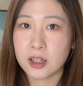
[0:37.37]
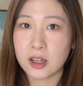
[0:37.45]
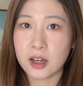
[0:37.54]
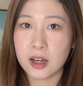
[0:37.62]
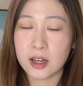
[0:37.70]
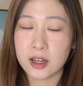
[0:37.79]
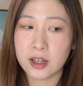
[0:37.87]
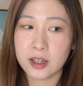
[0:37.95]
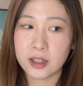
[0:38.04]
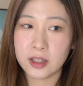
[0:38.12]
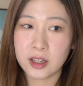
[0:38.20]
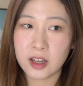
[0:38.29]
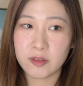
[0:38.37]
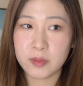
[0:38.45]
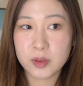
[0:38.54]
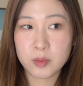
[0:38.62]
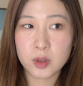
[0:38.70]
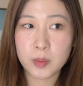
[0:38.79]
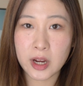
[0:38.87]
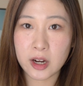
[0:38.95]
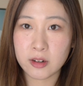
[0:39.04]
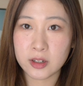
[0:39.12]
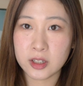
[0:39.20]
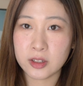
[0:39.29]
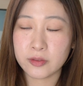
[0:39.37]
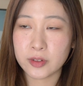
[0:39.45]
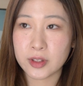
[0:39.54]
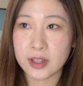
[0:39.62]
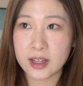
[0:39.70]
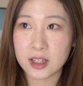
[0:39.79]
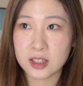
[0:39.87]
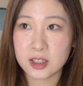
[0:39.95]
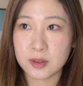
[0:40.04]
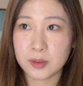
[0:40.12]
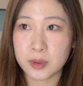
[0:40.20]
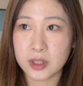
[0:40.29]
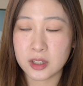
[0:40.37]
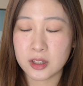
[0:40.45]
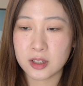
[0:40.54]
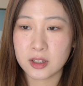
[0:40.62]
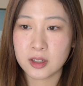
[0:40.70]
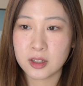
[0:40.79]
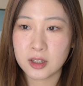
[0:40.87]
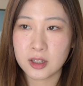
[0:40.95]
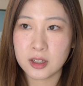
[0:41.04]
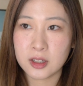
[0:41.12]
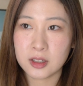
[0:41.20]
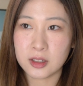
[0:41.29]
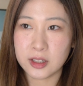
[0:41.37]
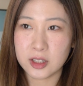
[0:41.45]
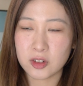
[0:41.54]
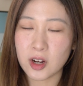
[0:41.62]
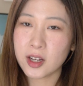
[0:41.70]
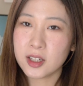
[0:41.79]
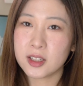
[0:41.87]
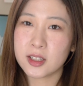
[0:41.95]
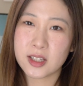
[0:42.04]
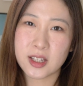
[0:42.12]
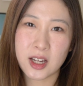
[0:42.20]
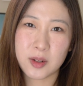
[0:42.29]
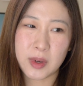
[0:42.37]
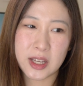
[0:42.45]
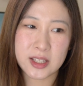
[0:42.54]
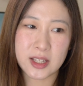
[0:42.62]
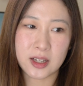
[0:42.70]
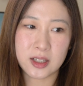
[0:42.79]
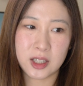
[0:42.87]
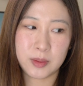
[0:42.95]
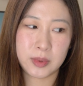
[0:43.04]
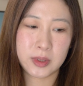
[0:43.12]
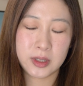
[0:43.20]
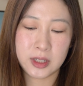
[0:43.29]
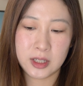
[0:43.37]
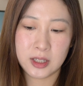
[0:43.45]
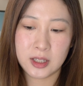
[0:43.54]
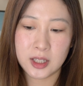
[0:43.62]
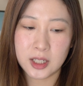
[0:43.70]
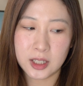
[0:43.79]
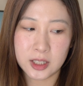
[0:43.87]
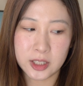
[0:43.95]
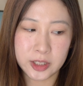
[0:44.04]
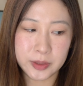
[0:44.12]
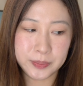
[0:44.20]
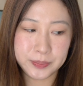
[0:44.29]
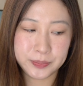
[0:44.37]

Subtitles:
I have been preparing for that with like trying to design my setup. I